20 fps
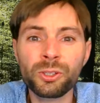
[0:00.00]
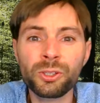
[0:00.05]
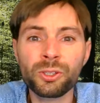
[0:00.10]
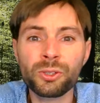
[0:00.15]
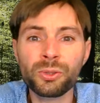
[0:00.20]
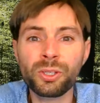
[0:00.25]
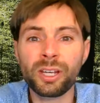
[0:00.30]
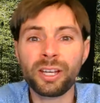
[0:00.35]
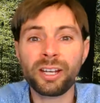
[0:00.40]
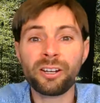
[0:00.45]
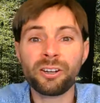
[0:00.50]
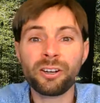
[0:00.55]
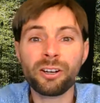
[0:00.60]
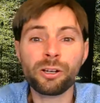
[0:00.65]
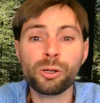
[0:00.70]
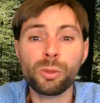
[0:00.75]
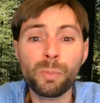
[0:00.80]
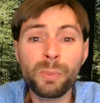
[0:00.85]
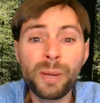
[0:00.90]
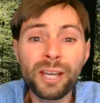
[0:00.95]
which is an
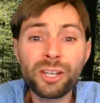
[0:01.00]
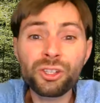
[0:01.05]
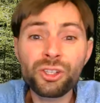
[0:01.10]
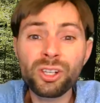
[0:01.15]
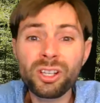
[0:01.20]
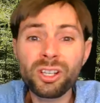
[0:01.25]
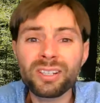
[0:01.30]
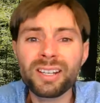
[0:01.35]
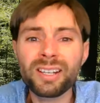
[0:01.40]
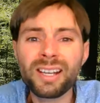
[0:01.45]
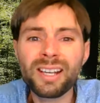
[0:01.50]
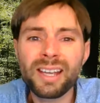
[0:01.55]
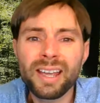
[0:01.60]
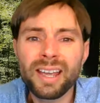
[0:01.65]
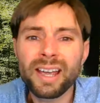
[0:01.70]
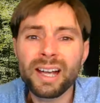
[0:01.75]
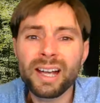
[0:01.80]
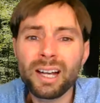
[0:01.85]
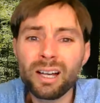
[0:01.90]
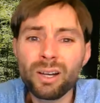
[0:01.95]
area I'm passionate,
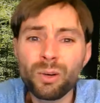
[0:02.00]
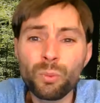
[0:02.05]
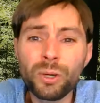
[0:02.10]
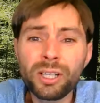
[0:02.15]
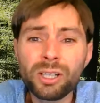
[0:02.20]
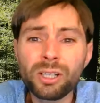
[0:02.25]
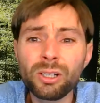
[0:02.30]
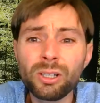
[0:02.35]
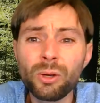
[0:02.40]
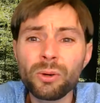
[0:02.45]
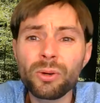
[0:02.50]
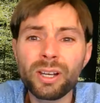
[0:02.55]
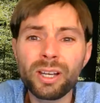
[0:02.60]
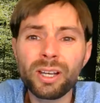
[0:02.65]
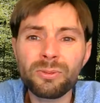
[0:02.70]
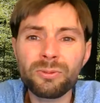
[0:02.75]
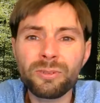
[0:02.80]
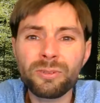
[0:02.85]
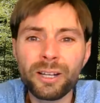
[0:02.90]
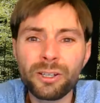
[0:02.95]
we can look at
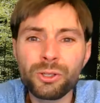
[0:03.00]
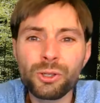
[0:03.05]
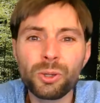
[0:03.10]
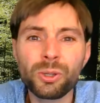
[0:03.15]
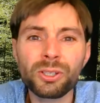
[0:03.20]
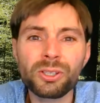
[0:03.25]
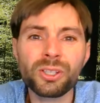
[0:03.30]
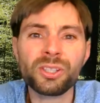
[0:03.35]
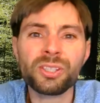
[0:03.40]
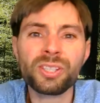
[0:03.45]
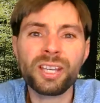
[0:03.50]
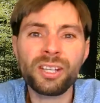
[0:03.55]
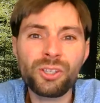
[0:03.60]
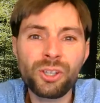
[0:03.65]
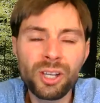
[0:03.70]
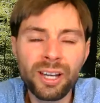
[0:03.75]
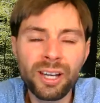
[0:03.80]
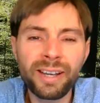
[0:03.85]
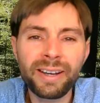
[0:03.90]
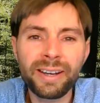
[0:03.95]
our freight choices,
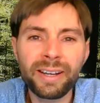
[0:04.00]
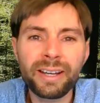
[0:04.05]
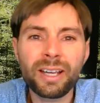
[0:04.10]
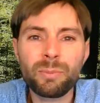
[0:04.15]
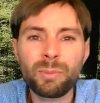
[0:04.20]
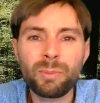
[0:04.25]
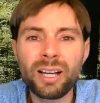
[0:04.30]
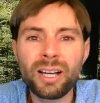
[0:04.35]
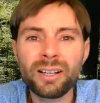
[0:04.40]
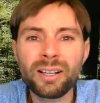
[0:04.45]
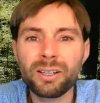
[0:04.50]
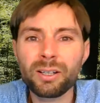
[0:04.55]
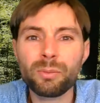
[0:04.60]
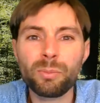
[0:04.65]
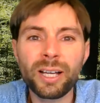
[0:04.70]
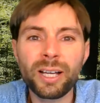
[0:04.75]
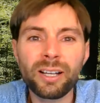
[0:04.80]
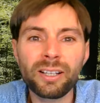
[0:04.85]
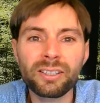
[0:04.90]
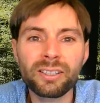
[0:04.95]
educating our market
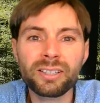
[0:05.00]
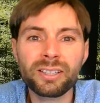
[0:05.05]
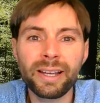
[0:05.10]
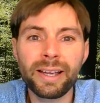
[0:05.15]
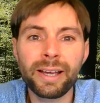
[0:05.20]
about